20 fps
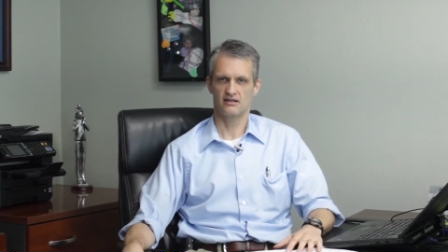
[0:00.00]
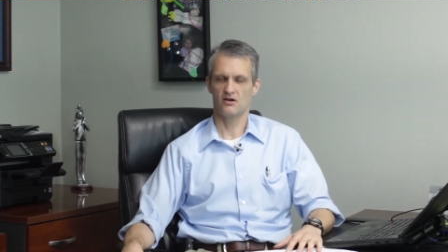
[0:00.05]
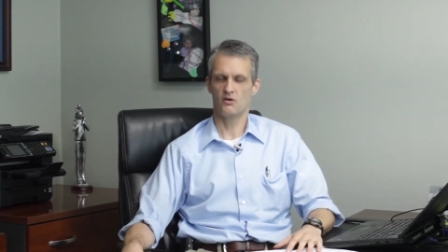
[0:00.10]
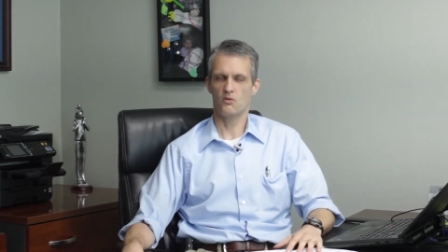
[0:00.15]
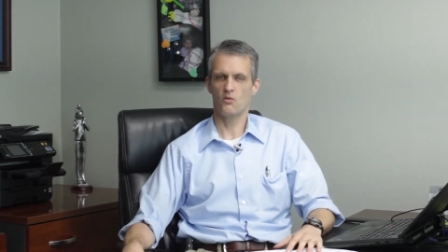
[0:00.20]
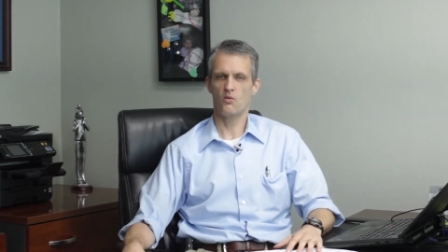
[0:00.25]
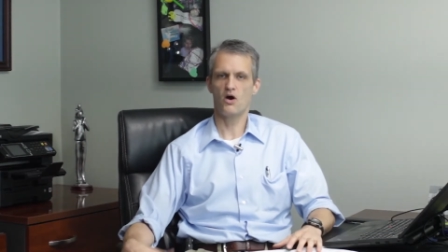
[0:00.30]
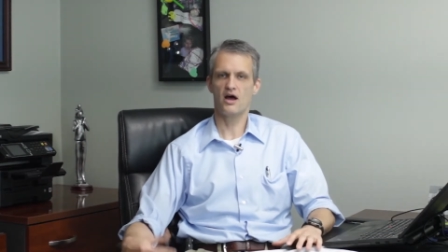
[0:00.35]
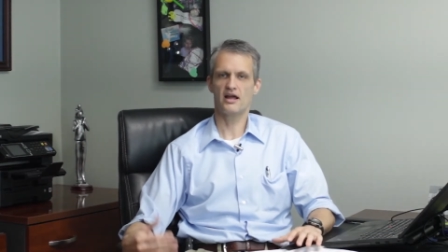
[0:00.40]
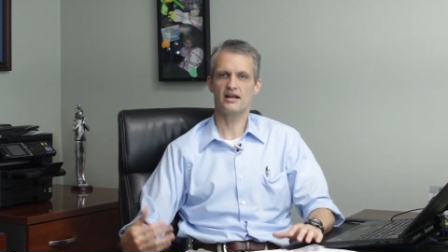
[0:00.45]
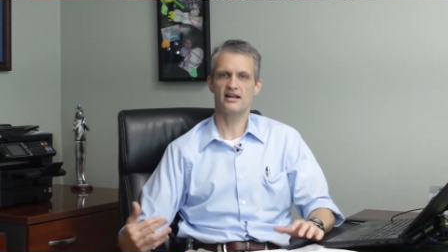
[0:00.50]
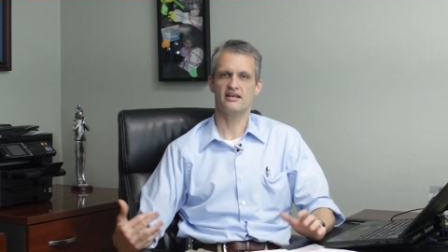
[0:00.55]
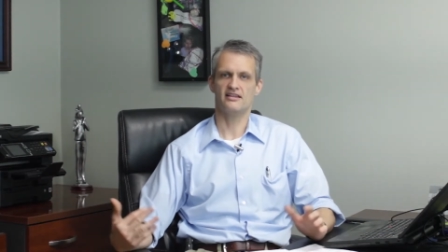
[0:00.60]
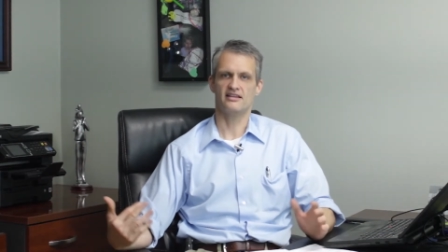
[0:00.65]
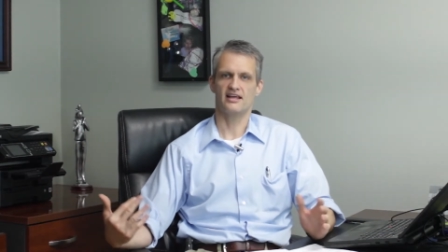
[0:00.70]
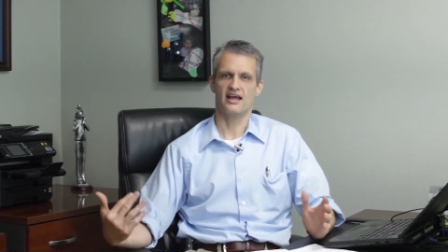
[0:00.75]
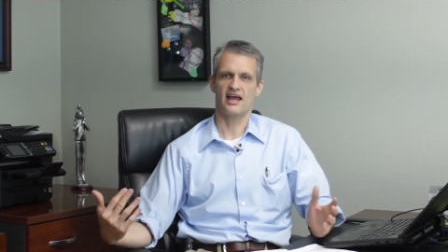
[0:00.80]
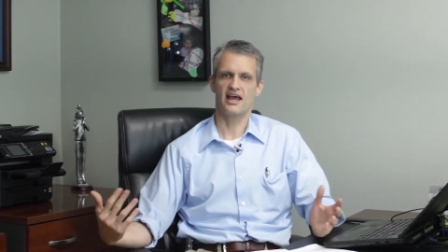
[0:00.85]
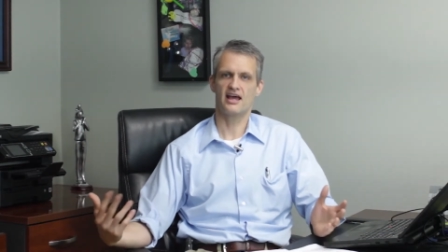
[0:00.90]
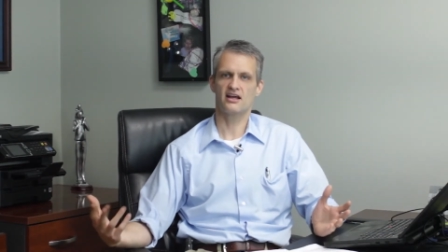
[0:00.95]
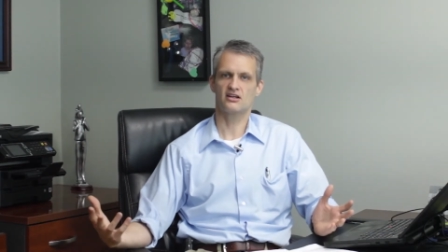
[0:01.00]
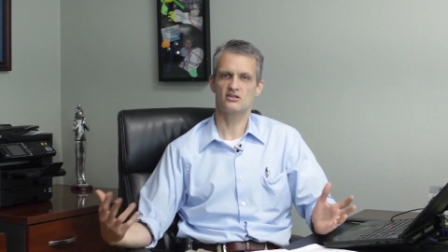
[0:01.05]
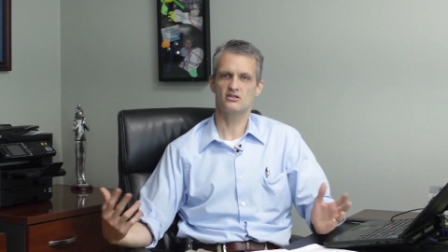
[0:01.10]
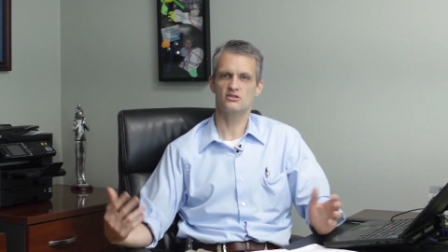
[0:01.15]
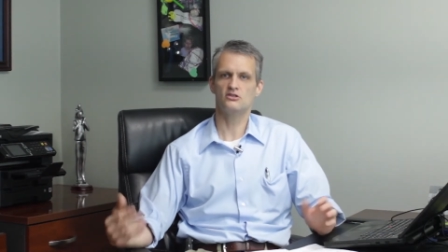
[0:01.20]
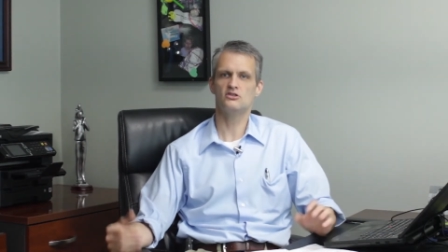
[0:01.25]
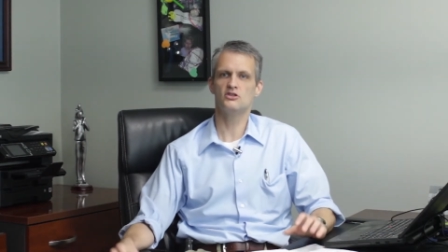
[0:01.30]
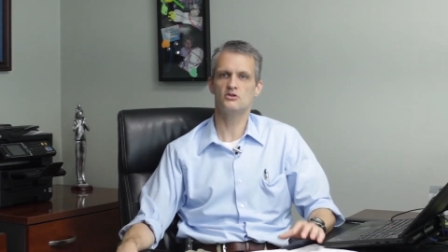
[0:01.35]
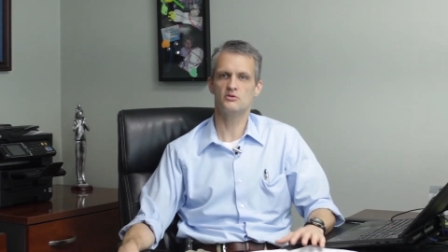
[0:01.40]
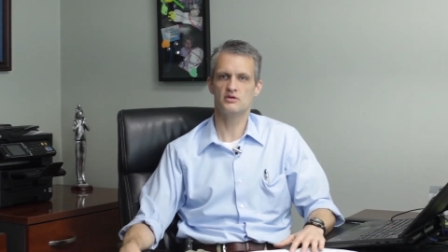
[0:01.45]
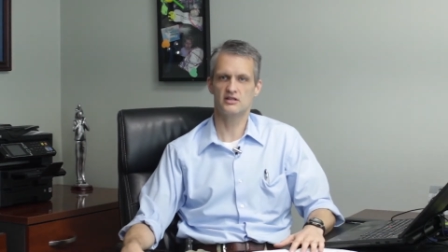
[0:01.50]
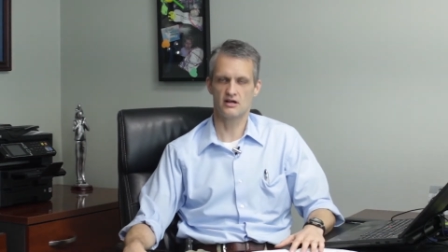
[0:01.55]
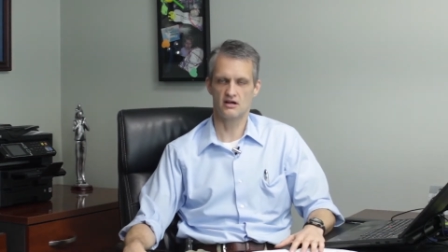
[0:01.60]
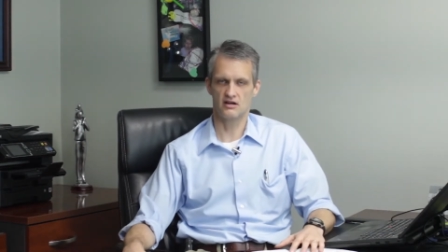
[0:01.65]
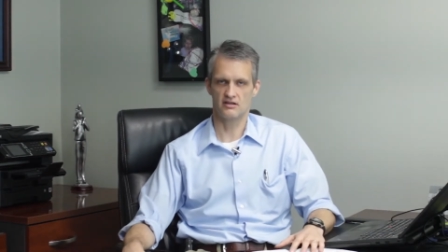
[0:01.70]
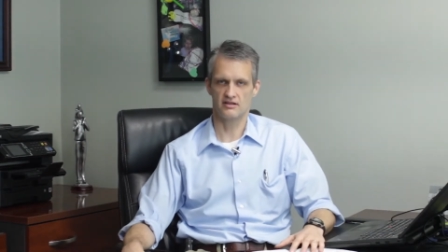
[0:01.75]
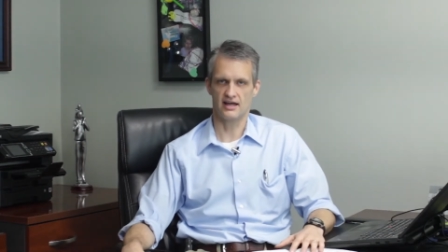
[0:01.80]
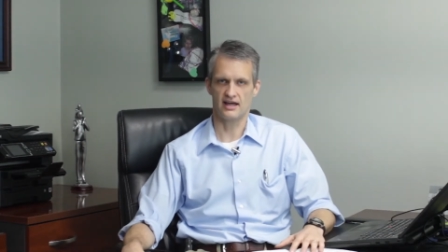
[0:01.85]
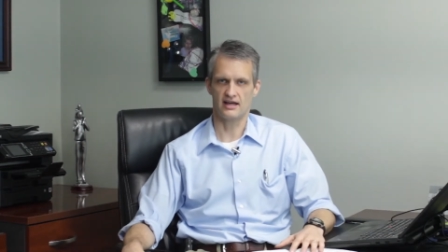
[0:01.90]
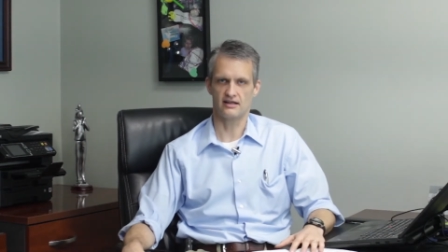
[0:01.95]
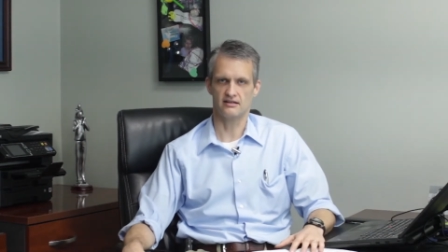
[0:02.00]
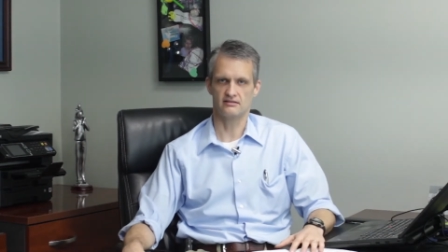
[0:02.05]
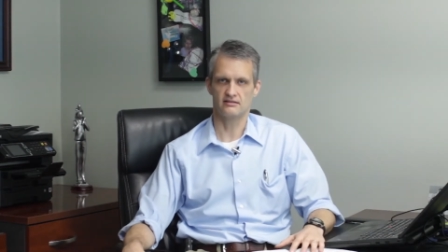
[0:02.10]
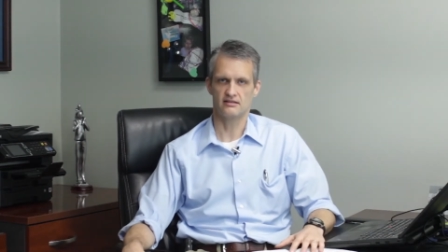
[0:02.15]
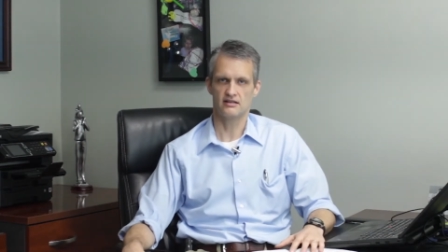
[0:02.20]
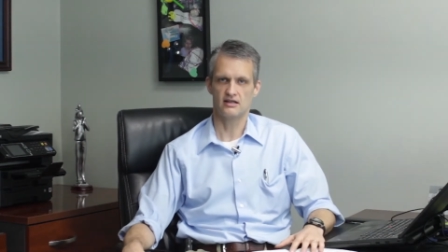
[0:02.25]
What in the heck do you do with all that?